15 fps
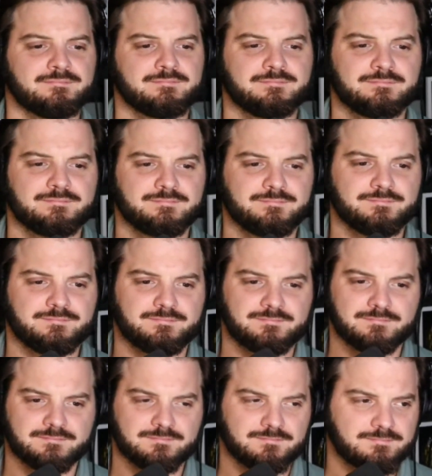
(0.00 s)

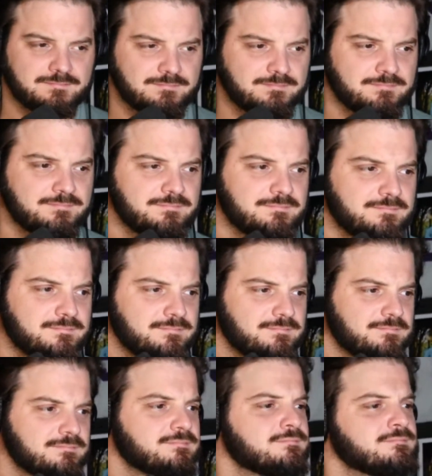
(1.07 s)

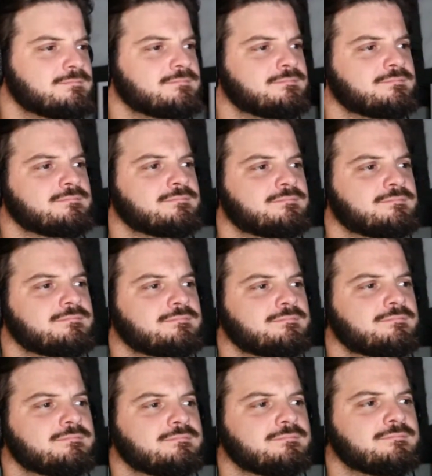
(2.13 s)

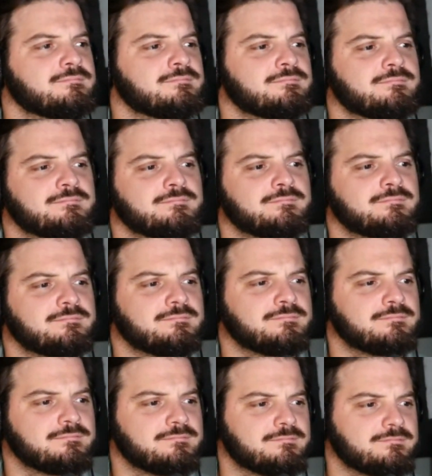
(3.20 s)

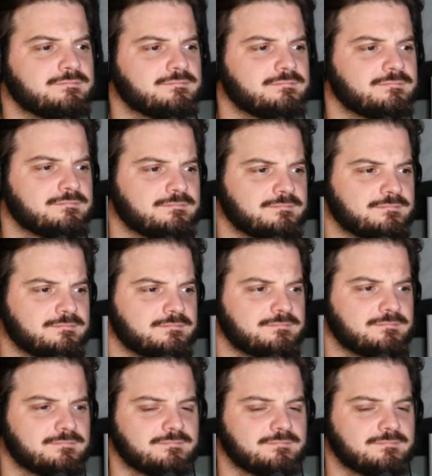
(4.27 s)
The person shown says nothing.